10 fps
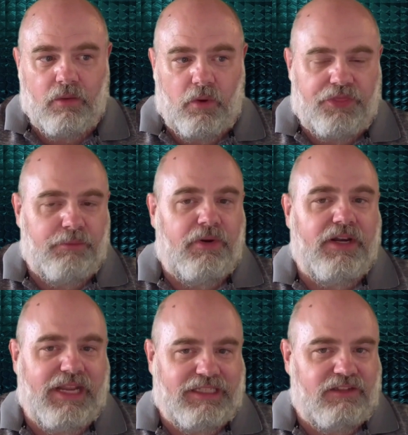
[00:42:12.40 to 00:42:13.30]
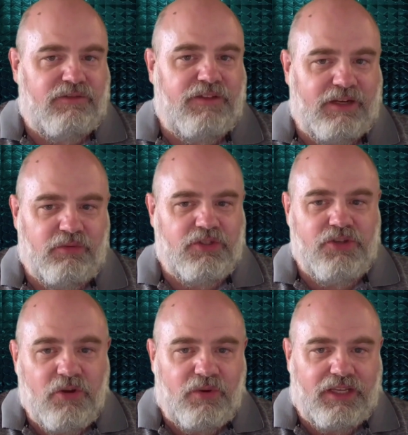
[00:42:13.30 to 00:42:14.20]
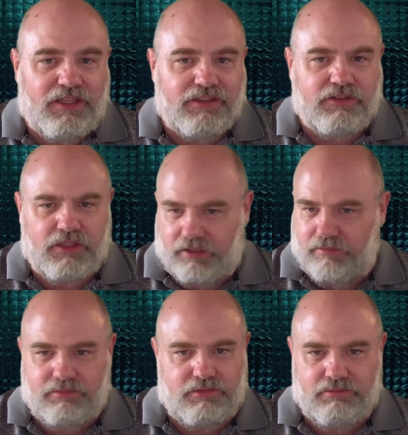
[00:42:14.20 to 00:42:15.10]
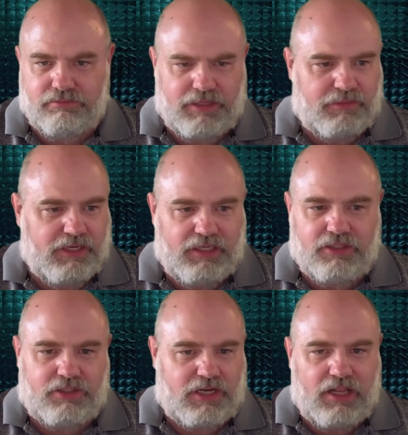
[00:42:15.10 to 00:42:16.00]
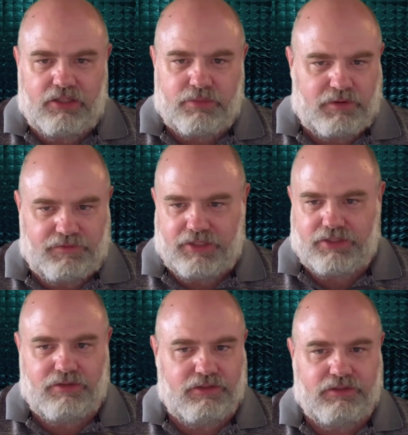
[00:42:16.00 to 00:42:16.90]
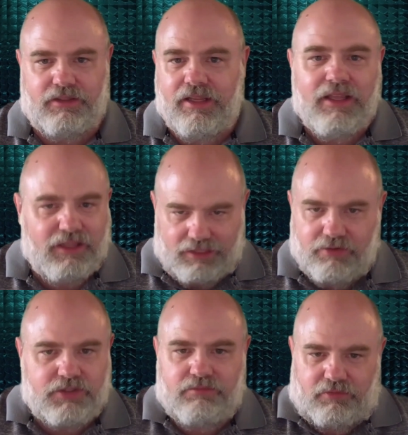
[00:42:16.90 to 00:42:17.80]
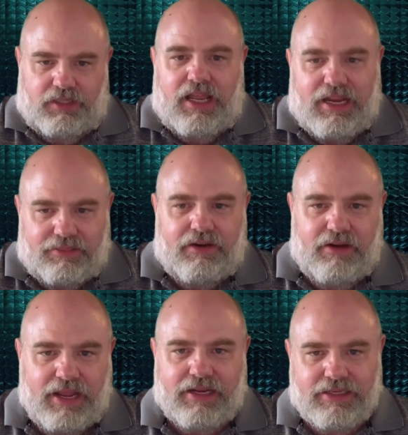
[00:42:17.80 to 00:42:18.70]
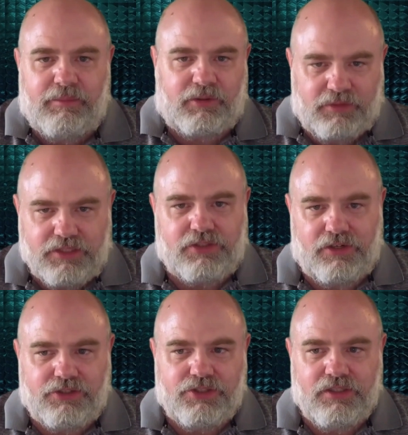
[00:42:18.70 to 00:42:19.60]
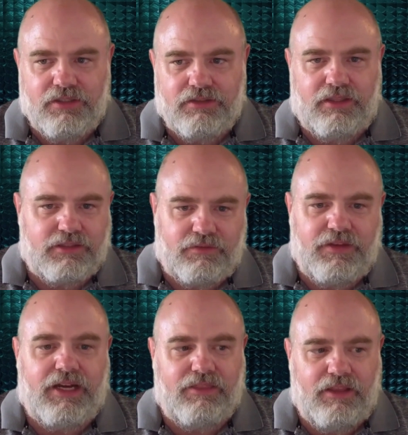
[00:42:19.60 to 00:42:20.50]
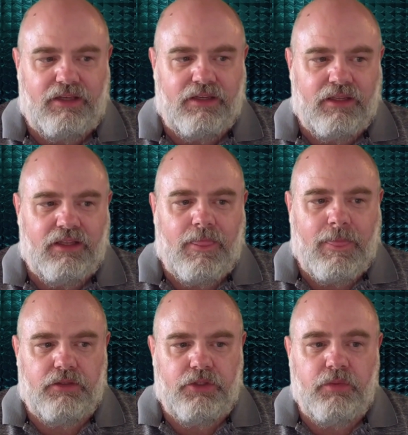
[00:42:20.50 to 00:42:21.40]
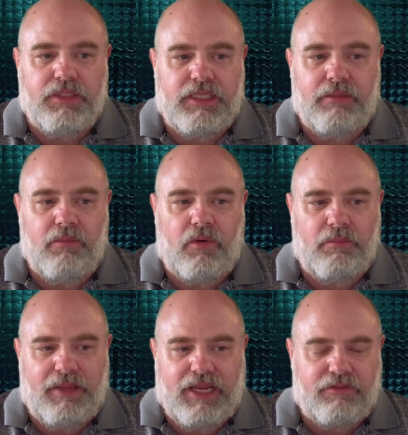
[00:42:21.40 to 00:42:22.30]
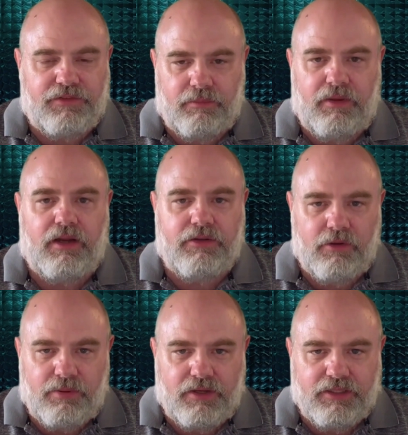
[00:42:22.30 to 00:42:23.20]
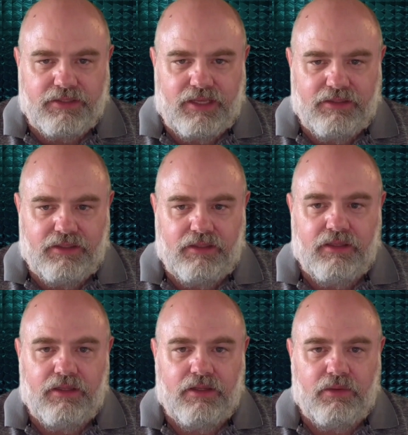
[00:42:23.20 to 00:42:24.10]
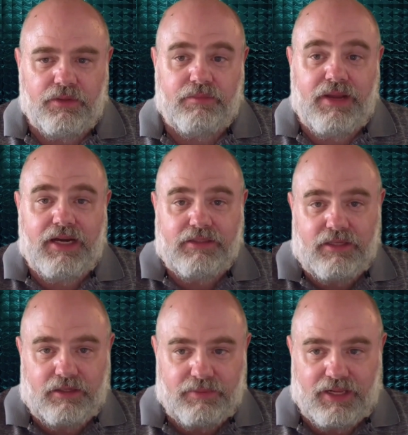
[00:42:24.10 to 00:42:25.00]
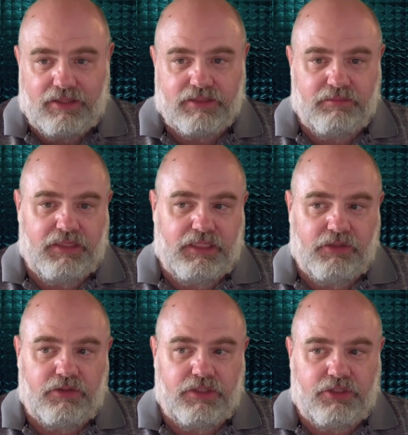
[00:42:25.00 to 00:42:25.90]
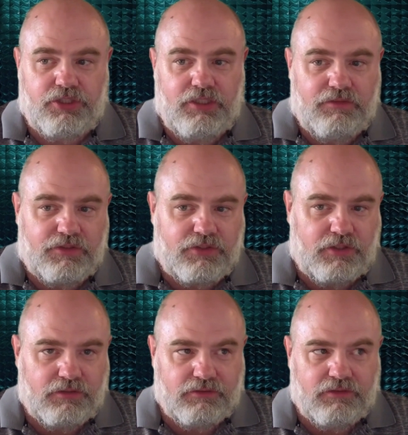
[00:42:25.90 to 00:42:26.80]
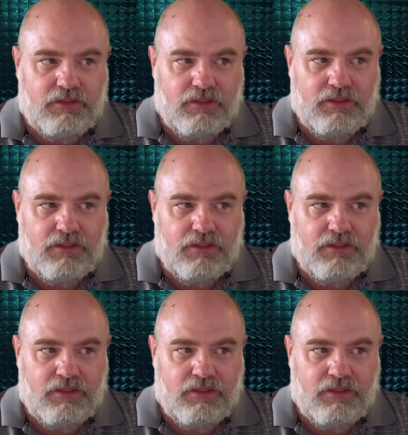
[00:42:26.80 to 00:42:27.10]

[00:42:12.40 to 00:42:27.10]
what the Bernanke Fed was doing. Is look at Ben Bernanke is a college professor, and he was relying there on academic research to this effect that you would get more bang for the buck, no pun intended, with monetary policy, meaning you could achieve a certain